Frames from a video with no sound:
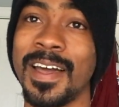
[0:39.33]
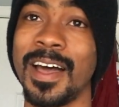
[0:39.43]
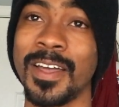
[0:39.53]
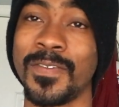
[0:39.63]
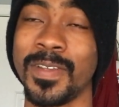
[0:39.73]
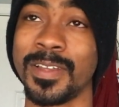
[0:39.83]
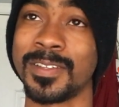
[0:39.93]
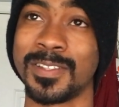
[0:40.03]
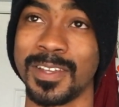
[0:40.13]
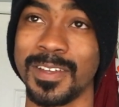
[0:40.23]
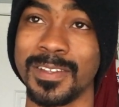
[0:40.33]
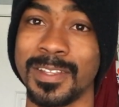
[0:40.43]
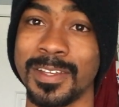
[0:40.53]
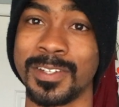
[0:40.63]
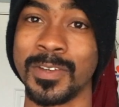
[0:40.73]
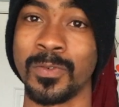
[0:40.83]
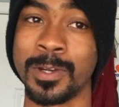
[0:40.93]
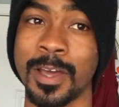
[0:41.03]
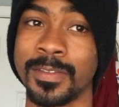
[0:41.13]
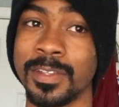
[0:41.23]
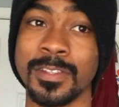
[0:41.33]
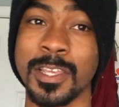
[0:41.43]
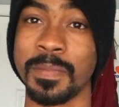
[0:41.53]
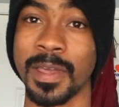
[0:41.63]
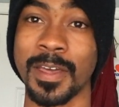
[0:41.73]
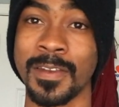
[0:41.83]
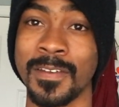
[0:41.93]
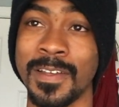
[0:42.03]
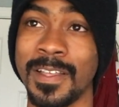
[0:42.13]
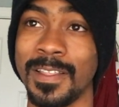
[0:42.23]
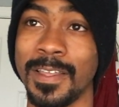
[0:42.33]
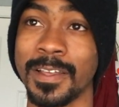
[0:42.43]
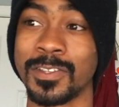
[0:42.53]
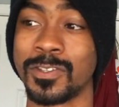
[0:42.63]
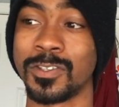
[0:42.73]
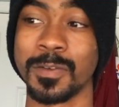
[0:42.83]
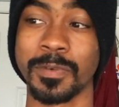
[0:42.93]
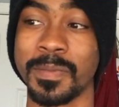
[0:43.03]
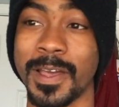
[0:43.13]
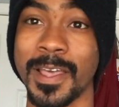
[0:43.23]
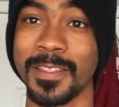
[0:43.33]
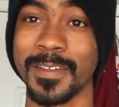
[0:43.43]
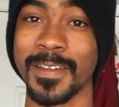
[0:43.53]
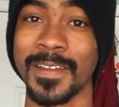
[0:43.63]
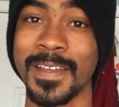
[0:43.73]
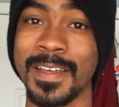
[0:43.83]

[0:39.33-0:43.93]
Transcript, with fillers: I feel as though that she went off the deep end, like super badly.